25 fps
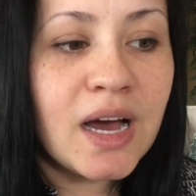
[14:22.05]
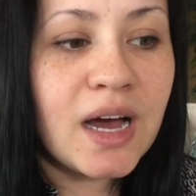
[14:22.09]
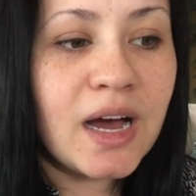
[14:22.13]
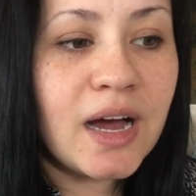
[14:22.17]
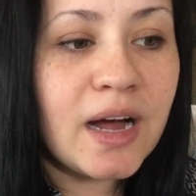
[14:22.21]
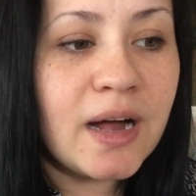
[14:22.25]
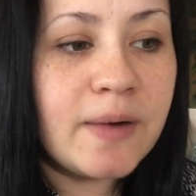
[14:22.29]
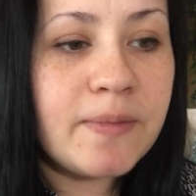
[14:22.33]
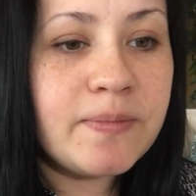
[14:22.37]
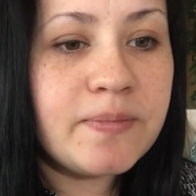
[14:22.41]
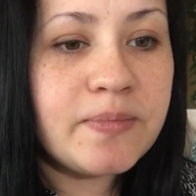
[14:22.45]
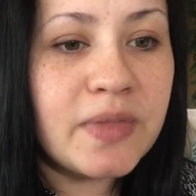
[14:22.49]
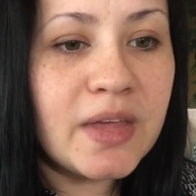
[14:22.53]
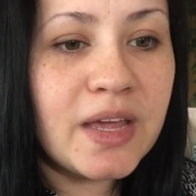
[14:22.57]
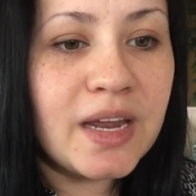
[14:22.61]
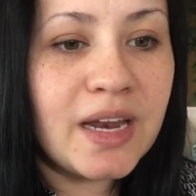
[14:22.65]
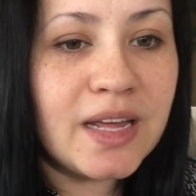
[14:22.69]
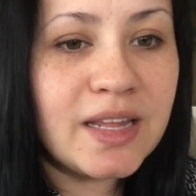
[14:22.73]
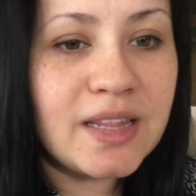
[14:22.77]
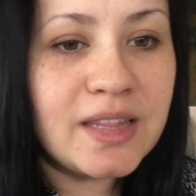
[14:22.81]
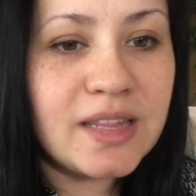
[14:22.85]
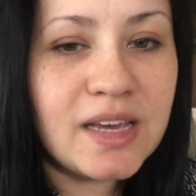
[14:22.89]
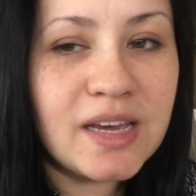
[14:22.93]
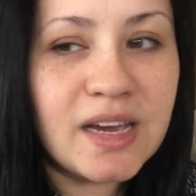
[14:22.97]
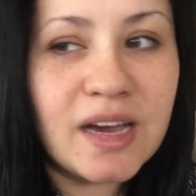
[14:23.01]
Um, and
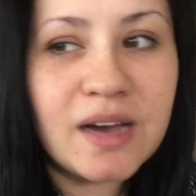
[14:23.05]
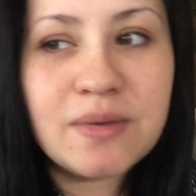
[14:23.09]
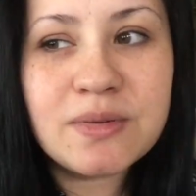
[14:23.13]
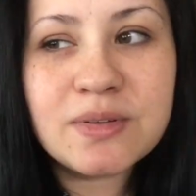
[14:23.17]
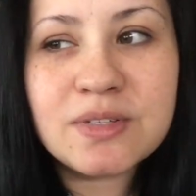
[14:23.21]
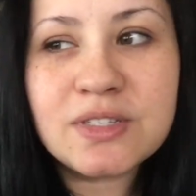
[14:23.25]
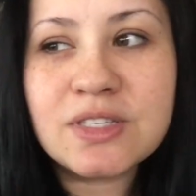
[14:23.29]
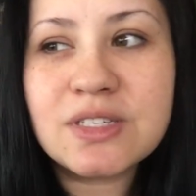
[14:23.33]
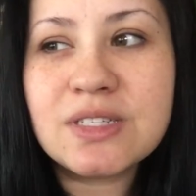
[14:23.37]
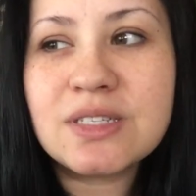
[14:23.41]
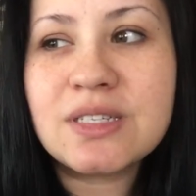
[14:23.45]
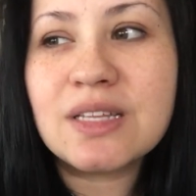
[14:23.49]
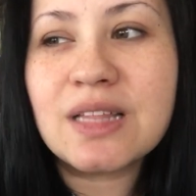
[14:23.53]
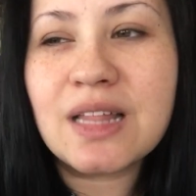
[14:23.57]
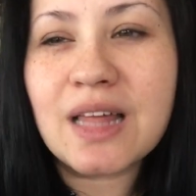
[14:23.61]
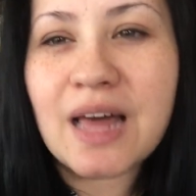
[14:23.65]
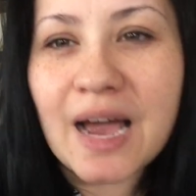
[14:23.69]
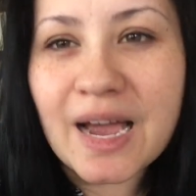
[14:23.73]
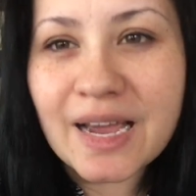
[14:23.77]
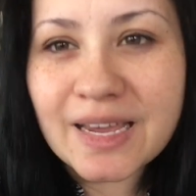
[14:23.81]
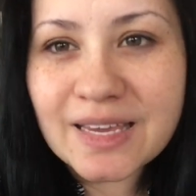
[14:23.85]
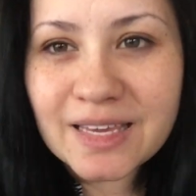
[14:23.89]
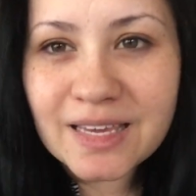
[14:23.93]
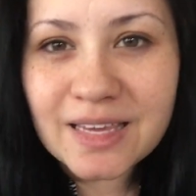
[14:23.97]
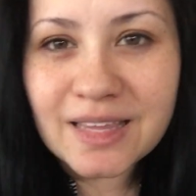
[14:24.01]
I think I was just
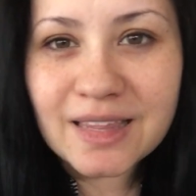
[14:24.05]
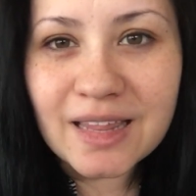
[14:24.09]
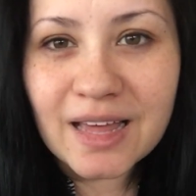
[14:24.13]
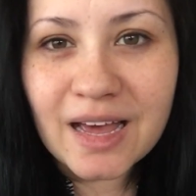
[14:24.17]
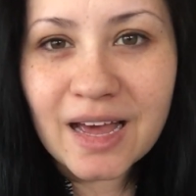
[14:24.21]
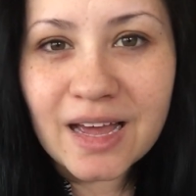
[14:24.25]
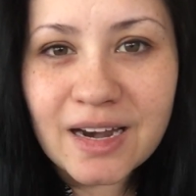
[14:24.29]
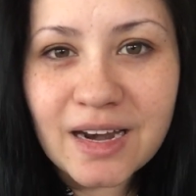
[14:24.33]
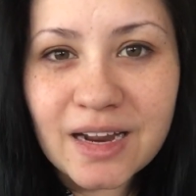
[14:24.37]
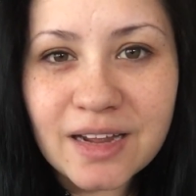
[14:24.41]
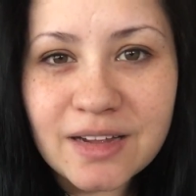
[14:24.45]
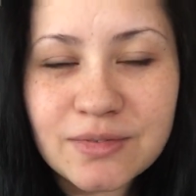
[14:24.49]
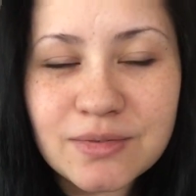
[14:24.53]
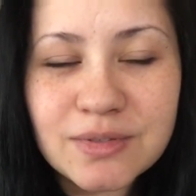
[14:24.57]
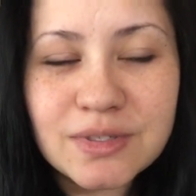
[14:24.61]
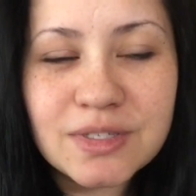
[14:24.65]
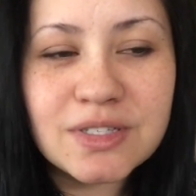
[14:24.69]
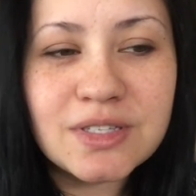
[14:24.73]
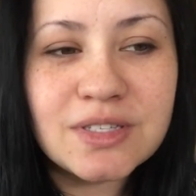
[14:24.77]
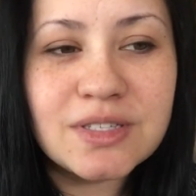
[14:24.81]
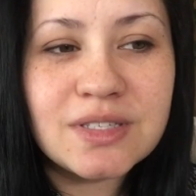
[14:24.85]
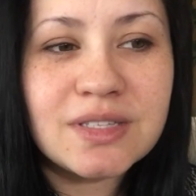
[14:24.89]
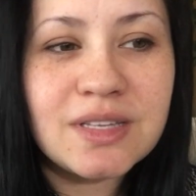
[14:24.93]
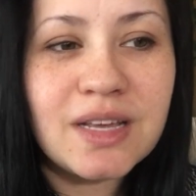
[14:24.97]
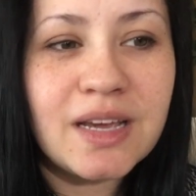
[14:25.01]
lacking that. I
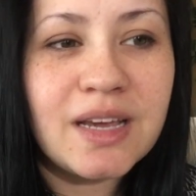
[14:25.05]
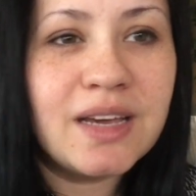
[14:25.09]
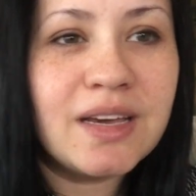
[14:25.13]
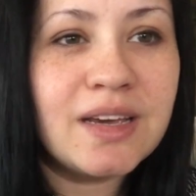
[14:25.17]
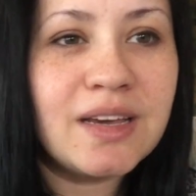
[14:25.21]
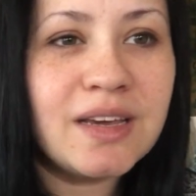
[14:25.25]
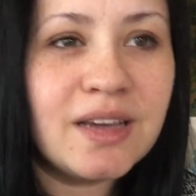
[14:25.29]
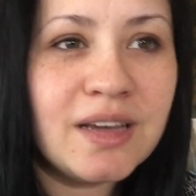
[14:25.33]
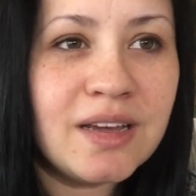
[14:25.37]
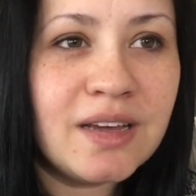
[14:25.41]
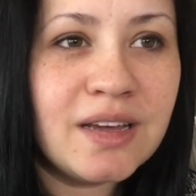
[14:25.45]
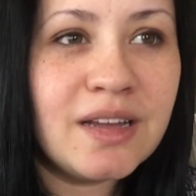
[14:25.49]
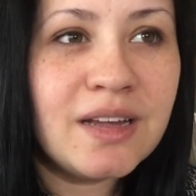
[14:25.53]
was just like